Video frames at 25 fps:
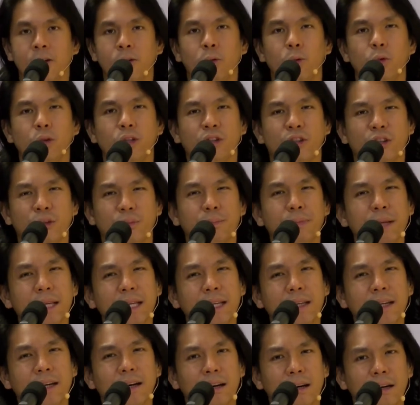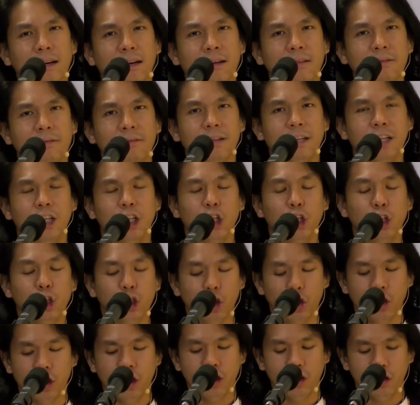would speak of
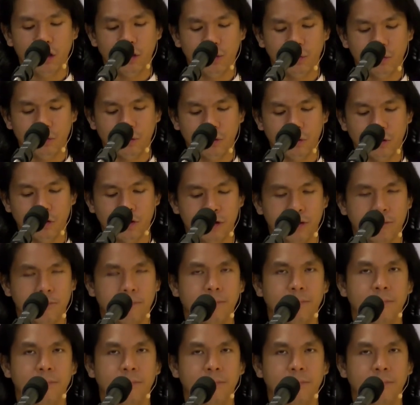good news